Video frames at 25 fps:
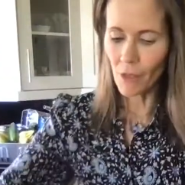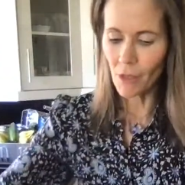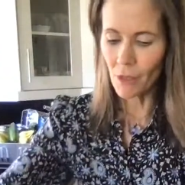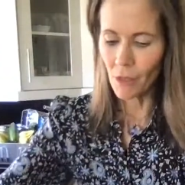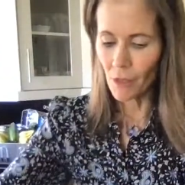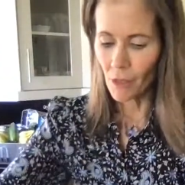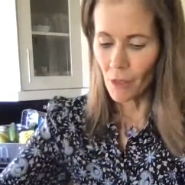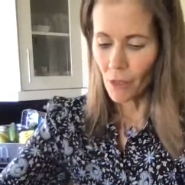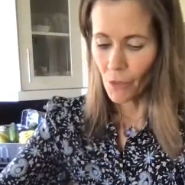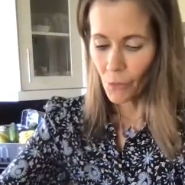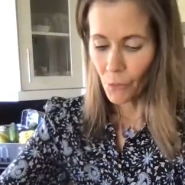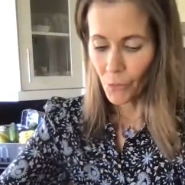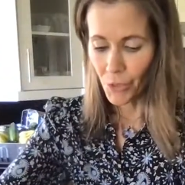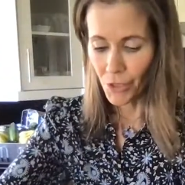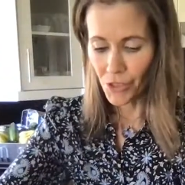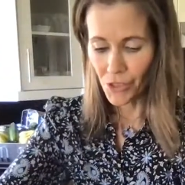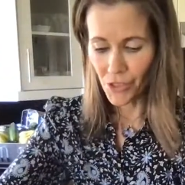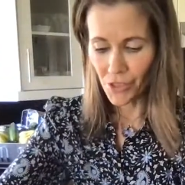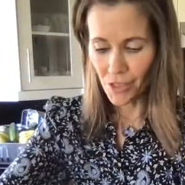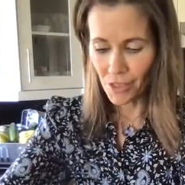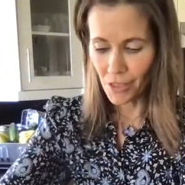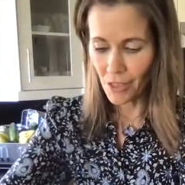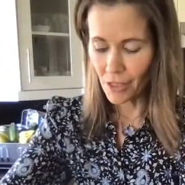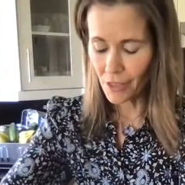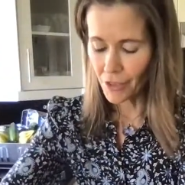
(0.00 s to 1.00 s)

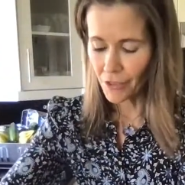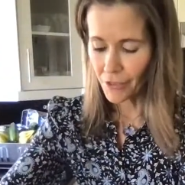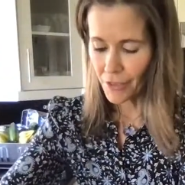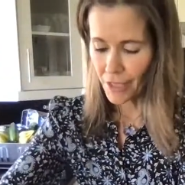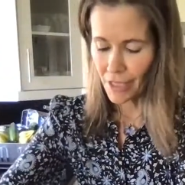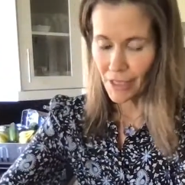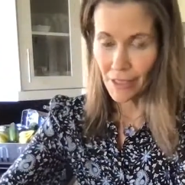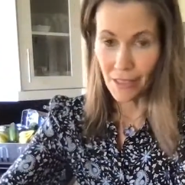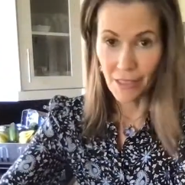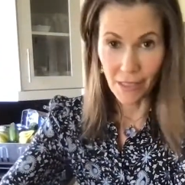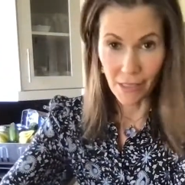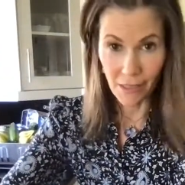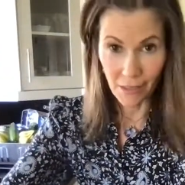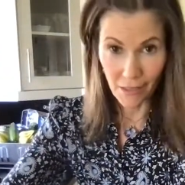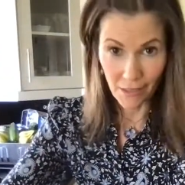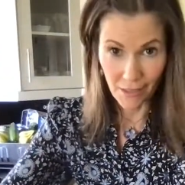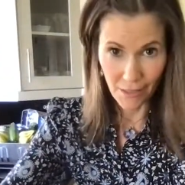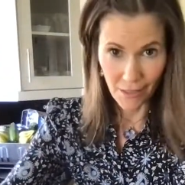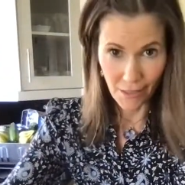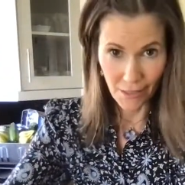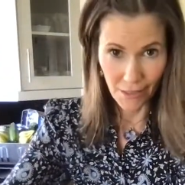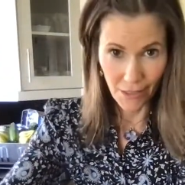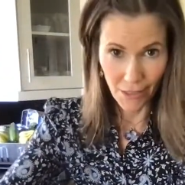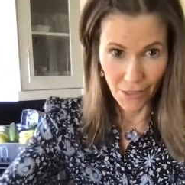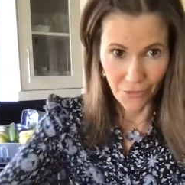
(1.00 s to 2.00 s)
And I'm doubling
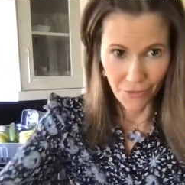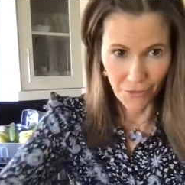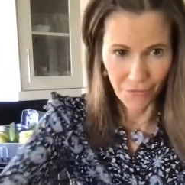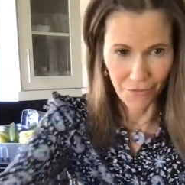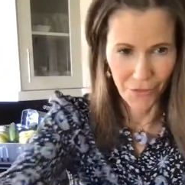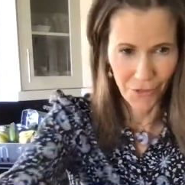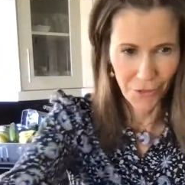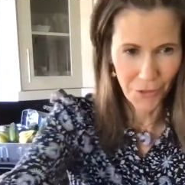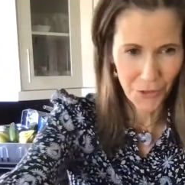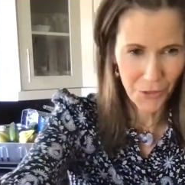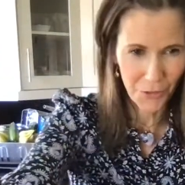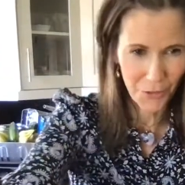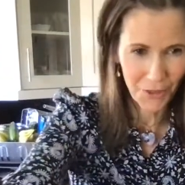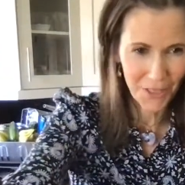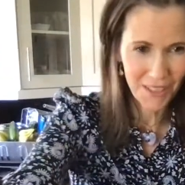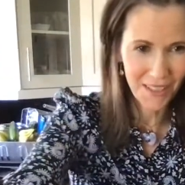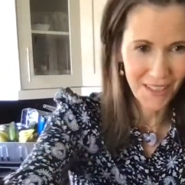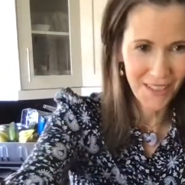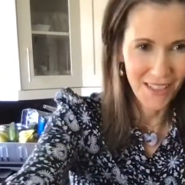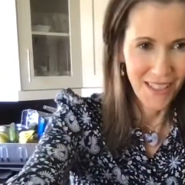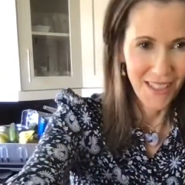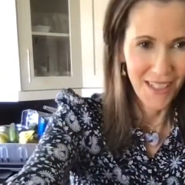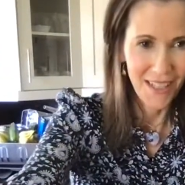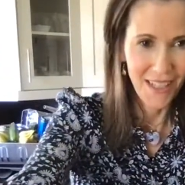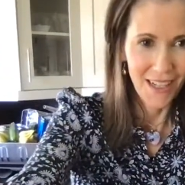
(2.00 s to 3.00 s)
it
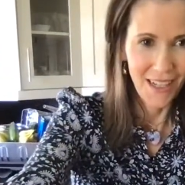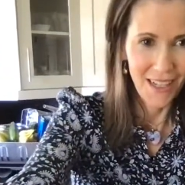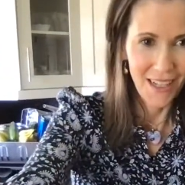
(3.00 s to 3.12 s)
because,